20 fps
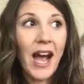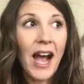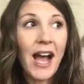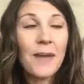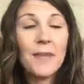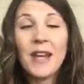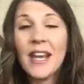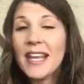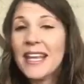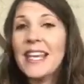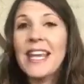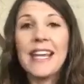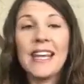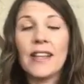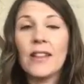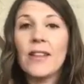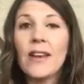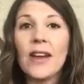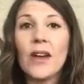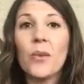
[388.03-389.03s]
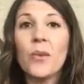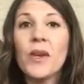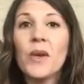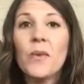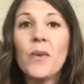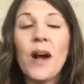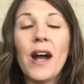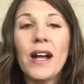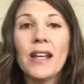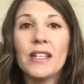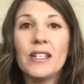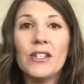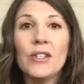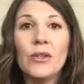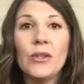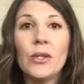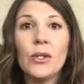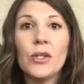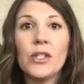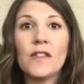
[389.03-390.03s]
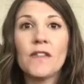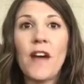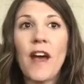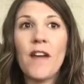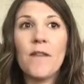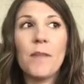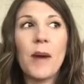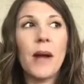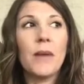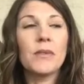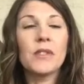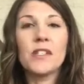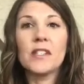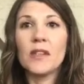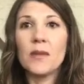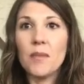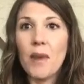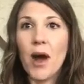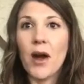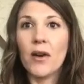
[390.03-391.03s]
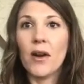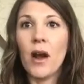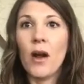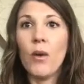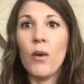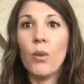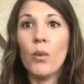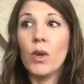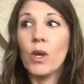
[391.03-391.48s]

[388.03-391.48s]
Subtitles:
I mean, I get it. Look, we want to lose 5 pounds tomorrow.